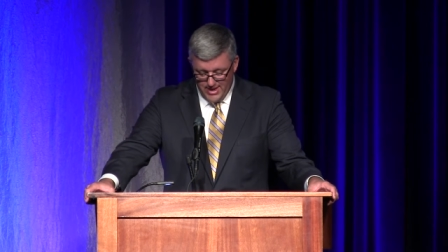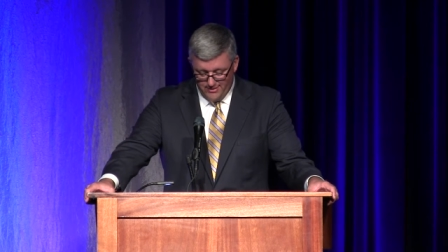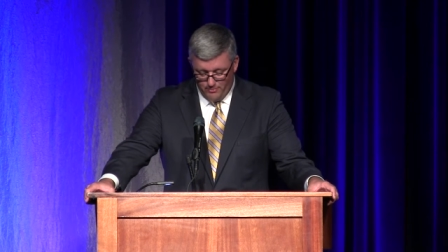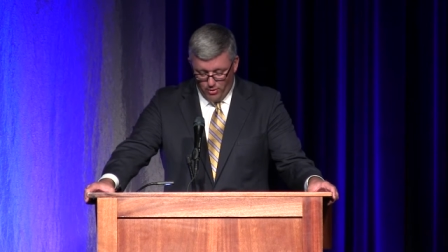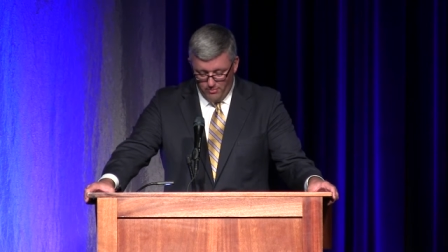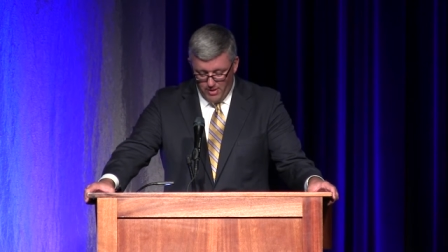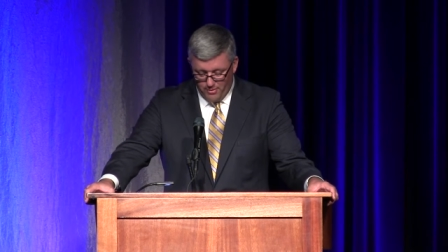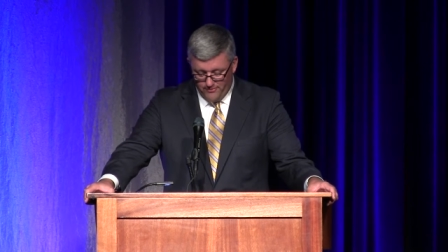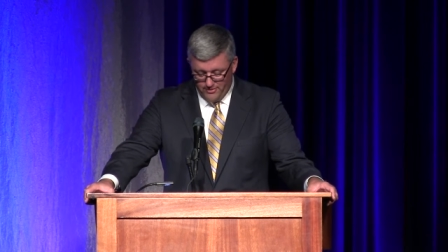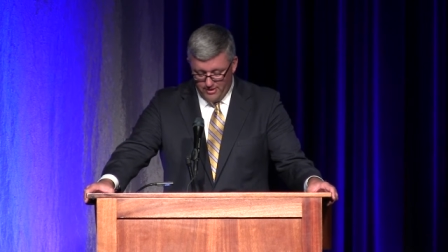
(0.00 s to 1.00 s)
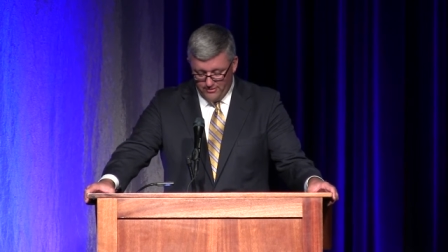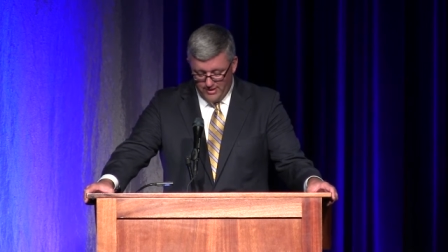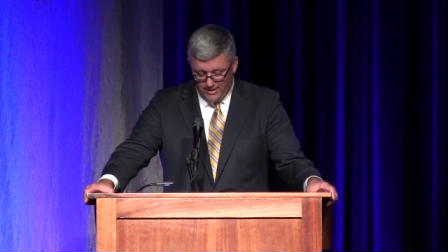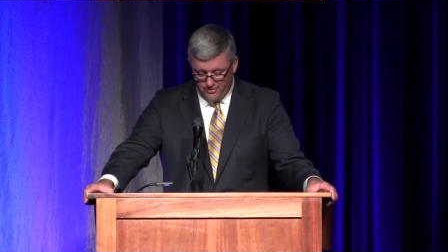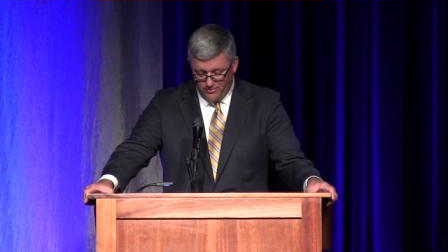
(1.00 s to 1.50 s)
As a board member for such
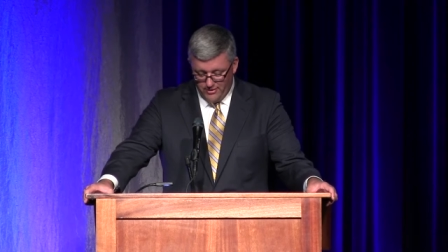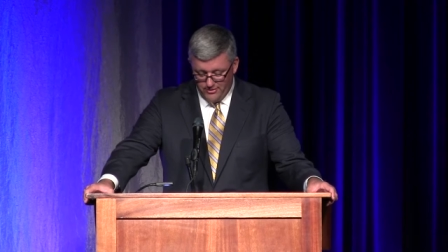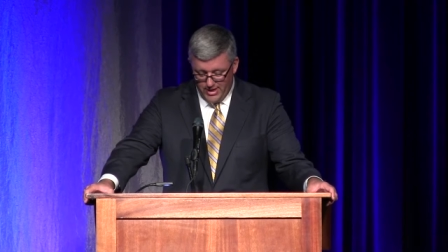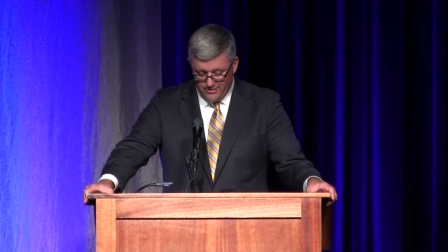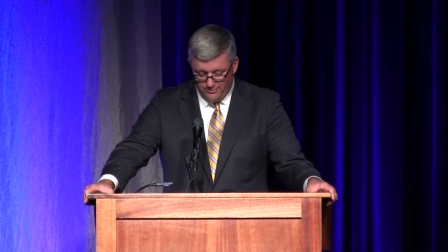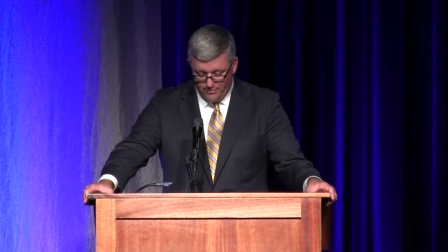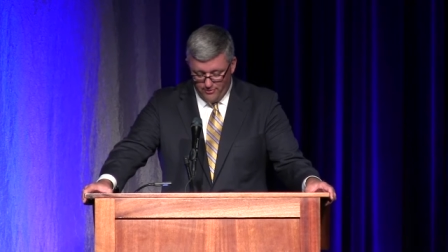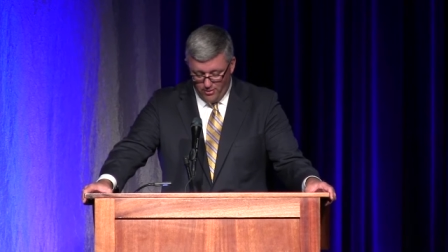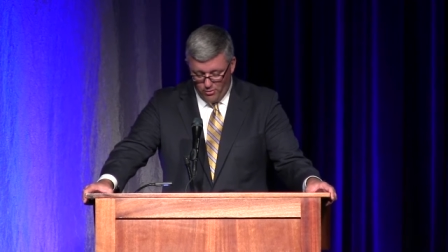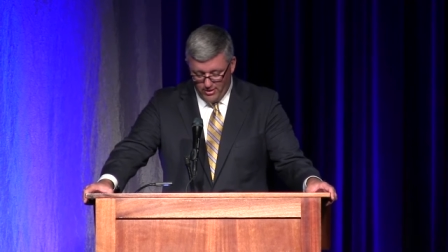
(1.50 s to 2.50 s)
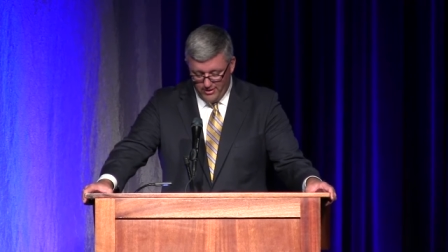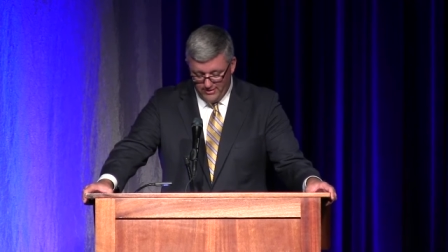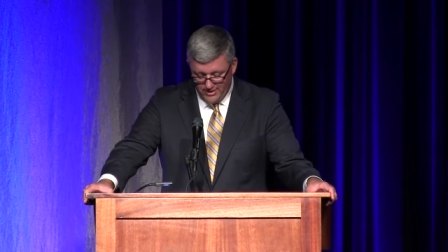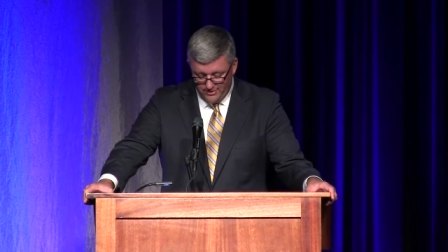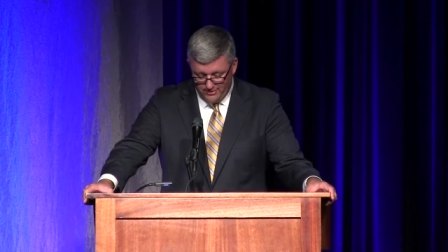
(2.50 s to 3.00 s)
national education reform
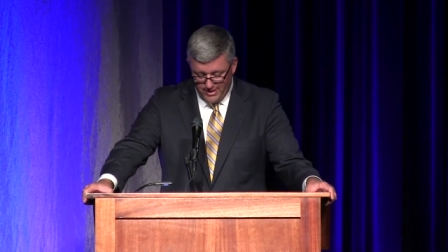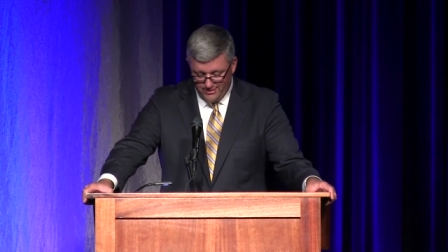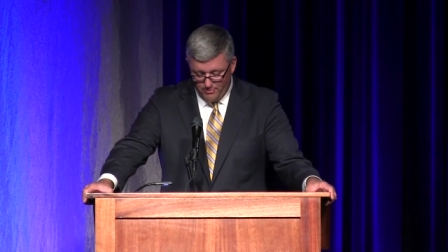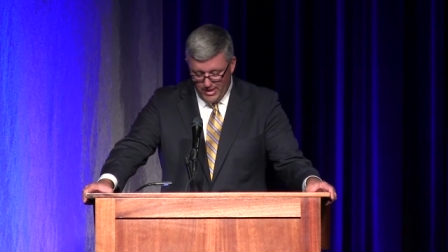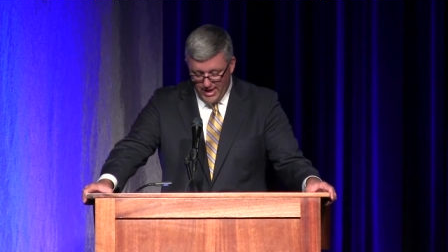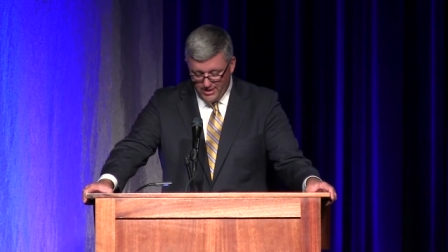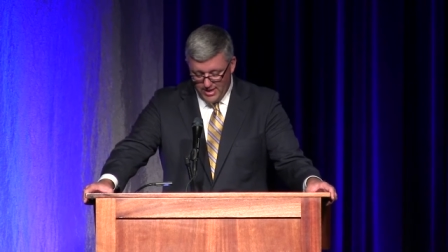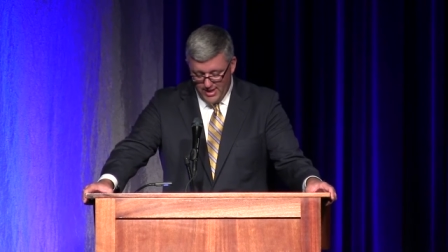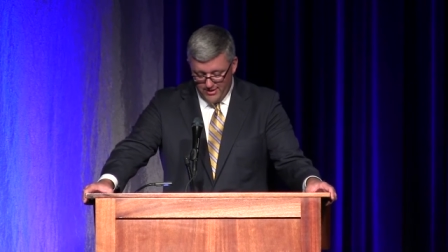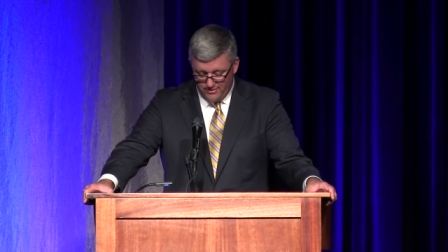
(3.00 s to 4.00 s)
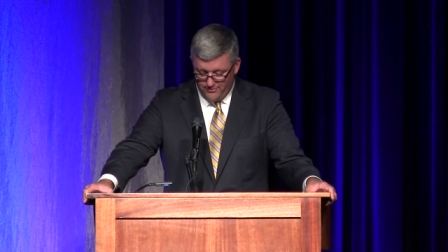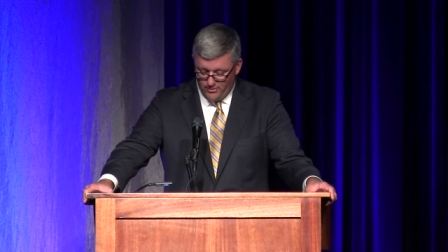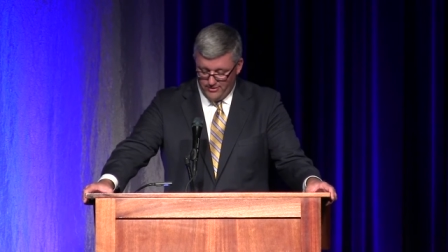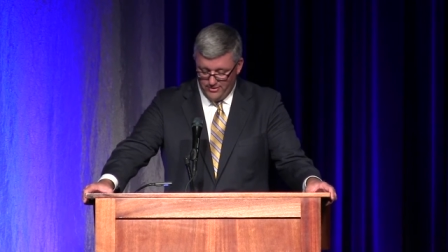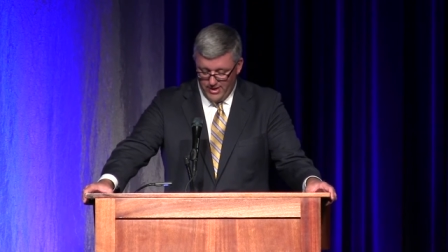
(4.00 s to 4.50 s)
organizations as the Black Alliance
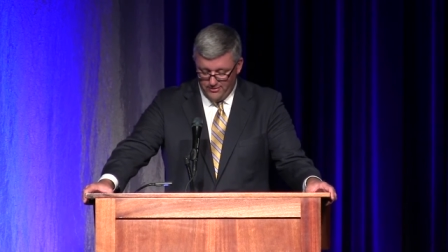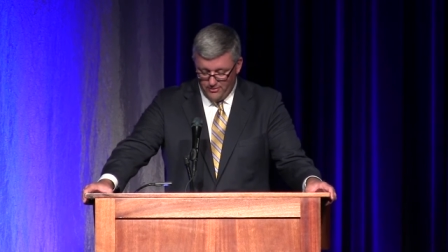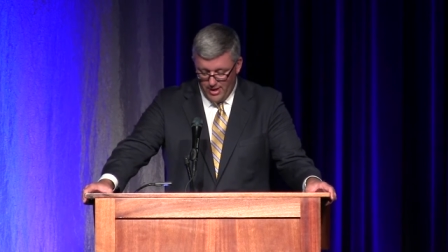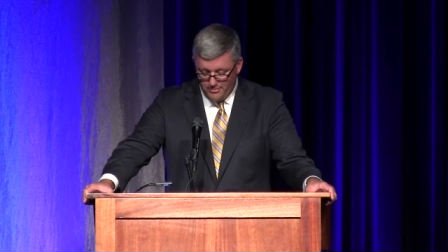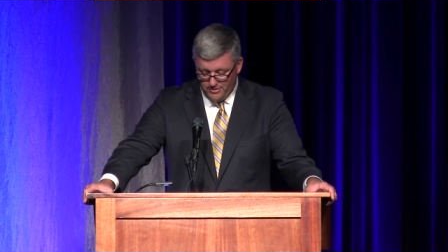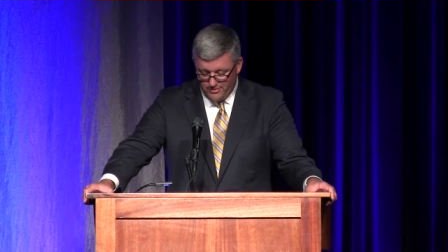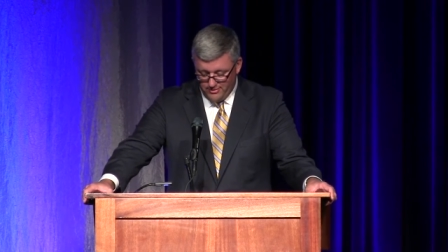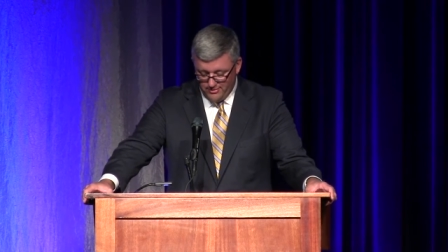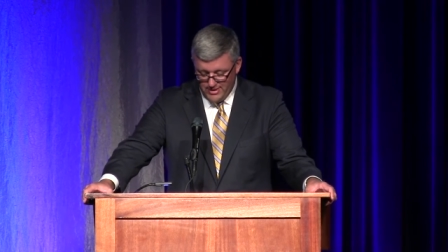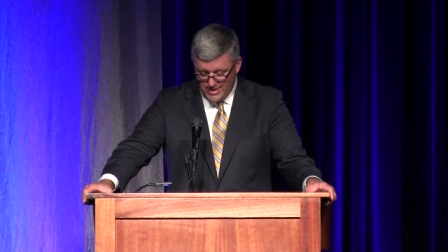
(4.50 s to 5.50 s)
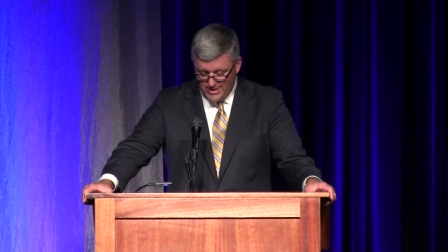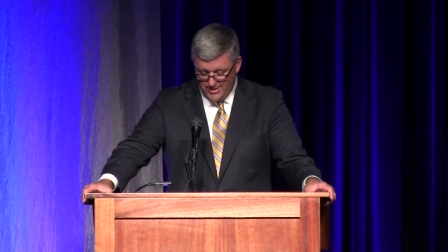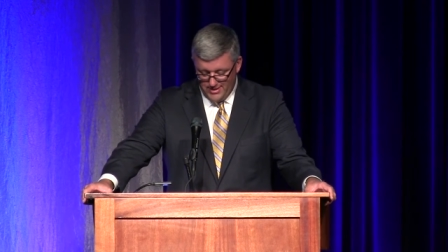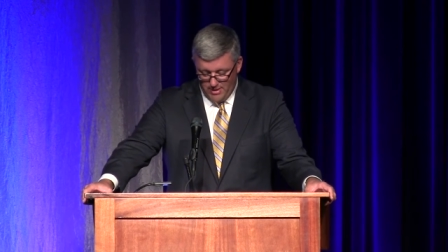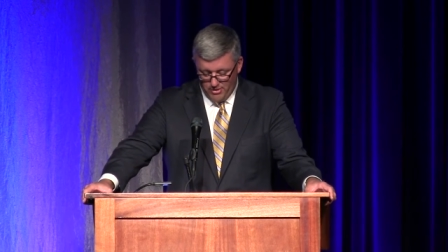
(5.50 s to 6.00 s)
for Educational Options
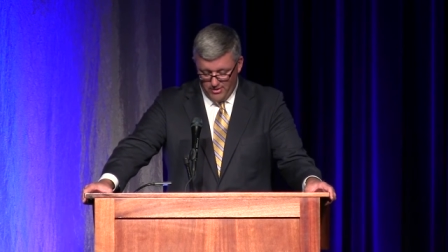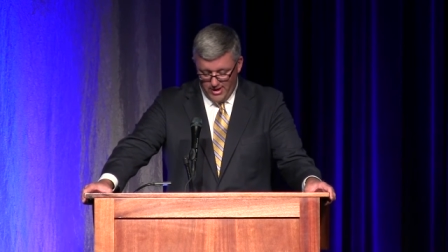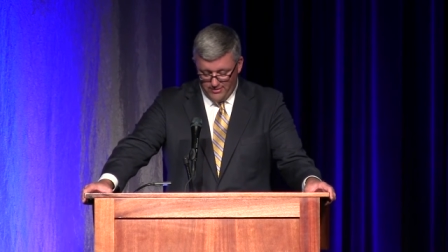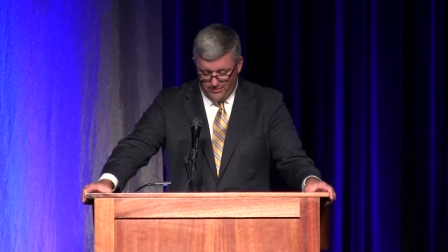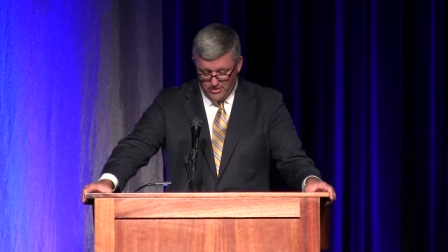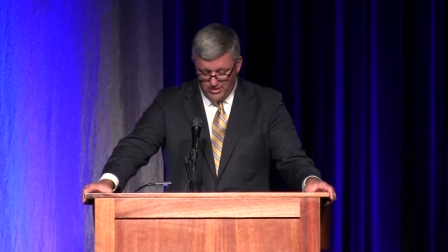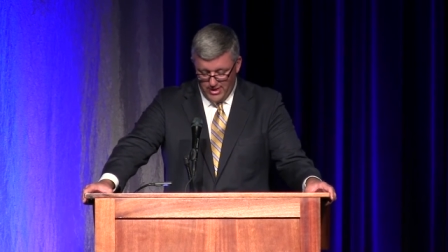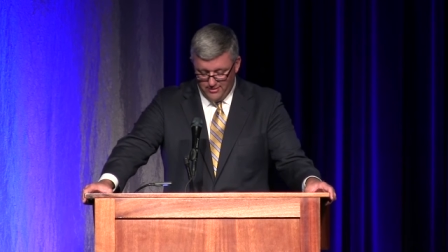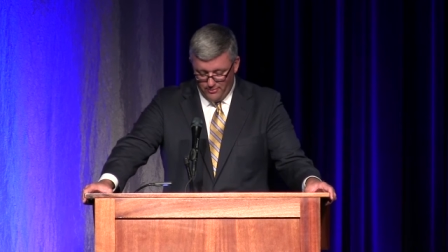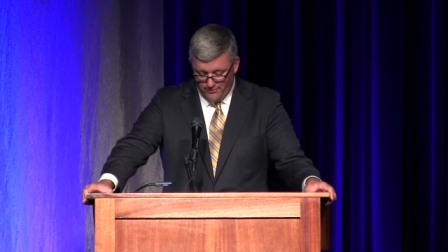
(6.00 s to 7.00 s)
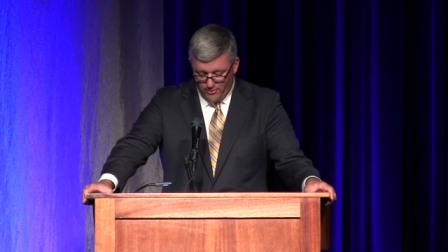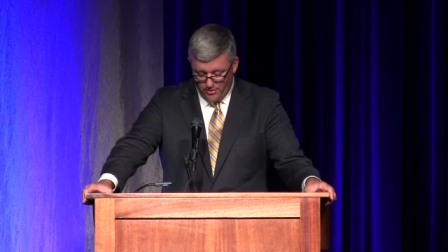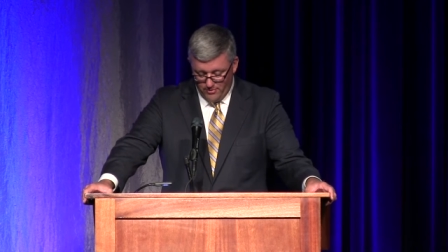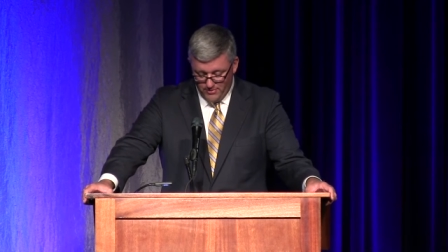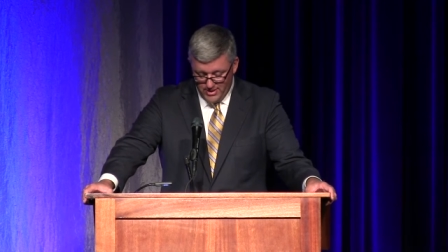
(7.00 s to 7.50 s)
and Democrats for Education
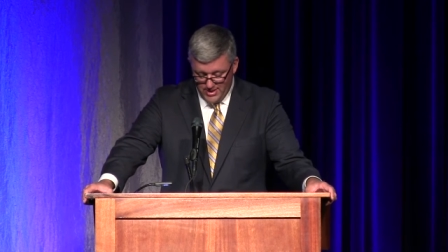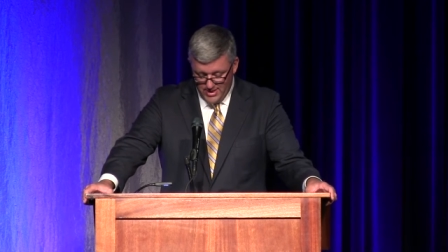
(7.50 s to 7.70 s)
Reform,